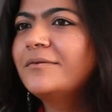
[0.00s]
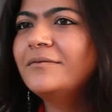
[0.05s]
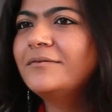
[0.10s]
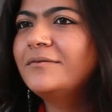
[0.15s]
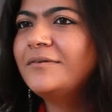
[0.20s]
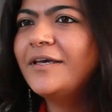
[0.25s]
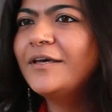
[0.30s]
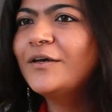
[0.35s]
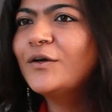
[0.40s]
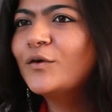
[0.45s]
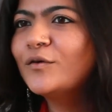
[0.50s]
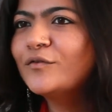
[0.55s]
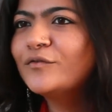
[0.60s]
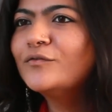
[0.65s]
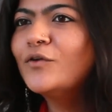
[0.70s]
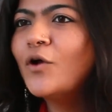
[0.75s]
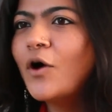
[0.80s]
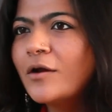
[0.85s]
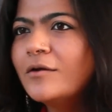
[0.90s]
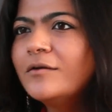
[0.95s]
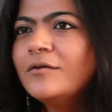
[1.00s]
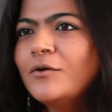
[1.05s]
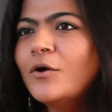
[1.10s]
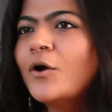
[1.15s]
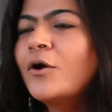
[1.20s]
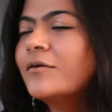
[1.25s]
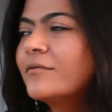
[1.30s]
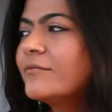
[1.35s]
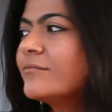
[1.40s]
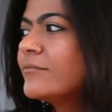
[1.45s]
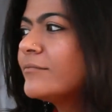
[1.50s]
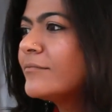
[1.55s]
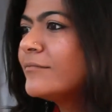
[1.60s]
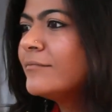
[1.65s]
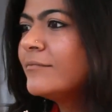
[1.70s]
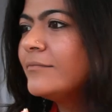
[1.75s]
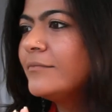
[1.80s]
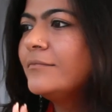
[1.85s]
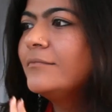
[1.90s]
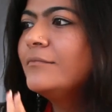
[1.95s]
thing of
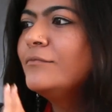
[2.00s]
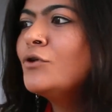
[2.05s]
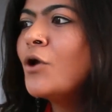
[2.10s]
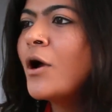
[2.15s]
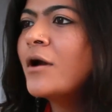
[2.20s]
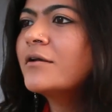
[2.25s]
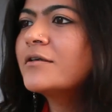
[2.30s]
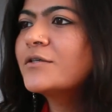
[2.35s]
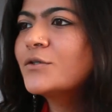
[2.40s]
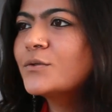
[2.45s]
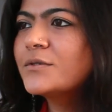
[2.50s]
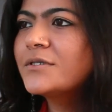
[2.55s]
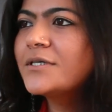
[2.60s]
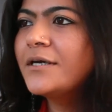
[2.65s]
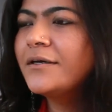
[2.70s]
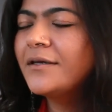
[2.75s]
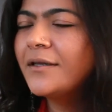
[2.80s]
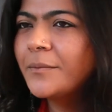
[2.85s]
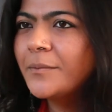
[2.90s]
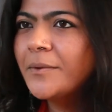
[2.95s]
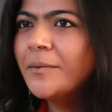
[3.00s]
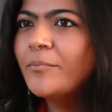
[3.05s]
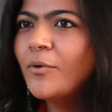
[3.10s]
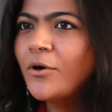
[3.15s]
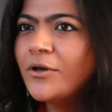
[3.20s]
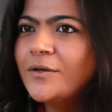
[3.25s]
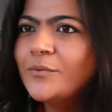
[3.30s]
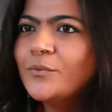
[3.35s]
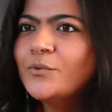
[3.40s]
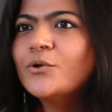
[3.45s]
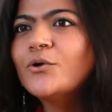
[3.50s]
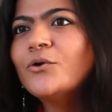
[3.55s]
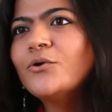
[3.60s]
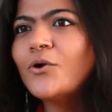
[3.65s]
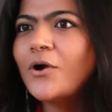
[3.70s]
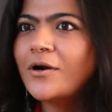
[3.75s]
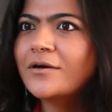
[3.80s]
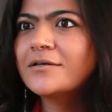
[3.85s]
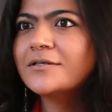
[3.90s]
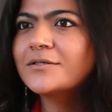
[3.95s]
not associating with Bollywood or
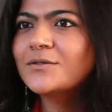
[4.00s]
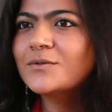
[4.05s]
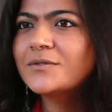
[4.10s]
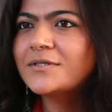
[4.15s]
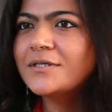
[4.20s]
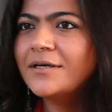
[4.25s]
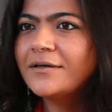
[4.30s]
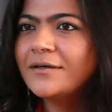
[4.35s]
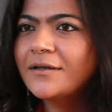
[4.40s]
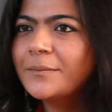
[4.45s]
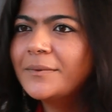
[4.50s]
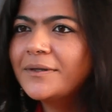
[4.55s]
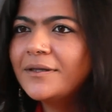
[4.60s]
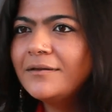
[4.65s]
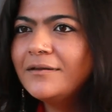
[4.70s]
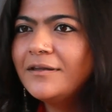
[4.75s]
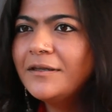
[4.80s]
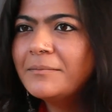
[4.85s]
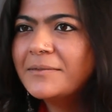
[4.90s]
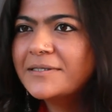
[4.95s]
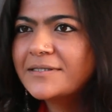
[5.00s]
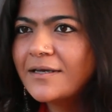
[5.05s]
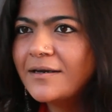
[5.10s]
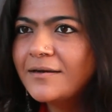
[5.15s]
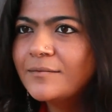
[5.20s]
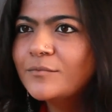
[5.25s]
not associating with Hindi masala